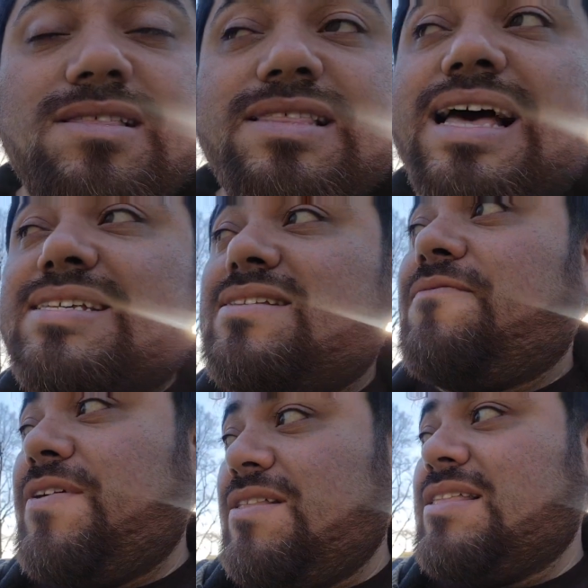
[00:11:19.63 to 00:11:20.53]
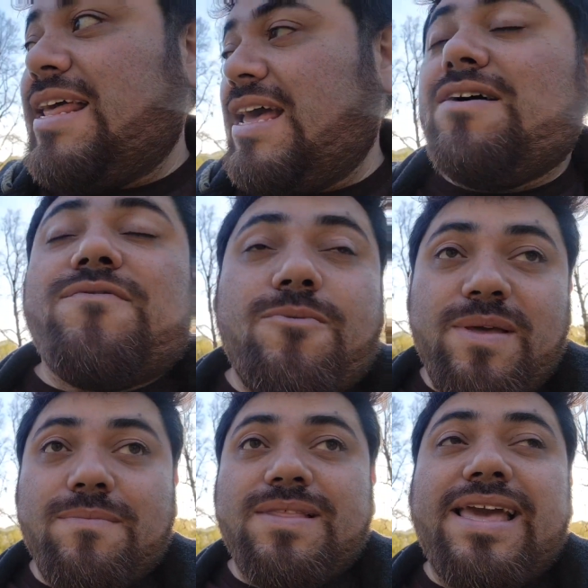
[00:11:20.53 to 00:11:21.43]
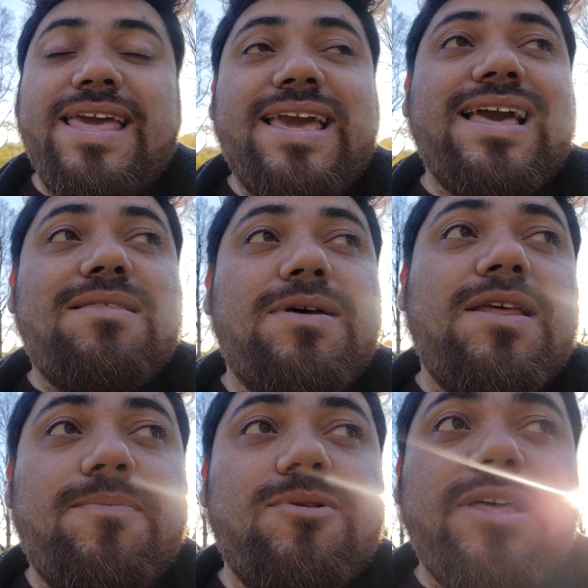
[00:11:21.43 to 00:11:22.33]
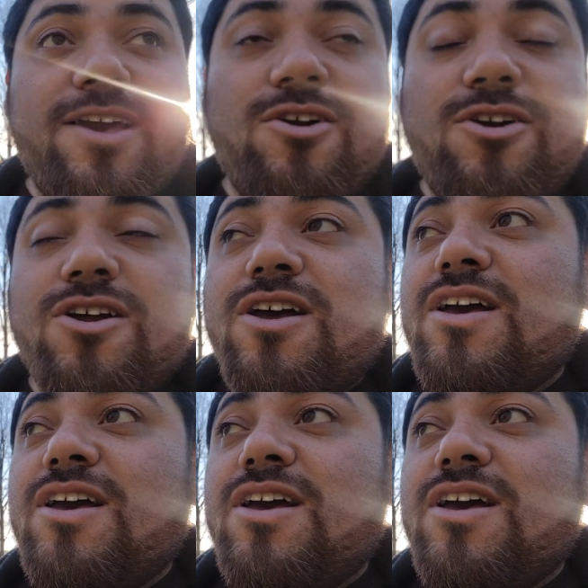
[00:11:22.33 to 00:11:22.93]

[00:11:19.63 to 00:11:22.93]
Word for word: That's the feeling that I have from him, that he can manipulate her.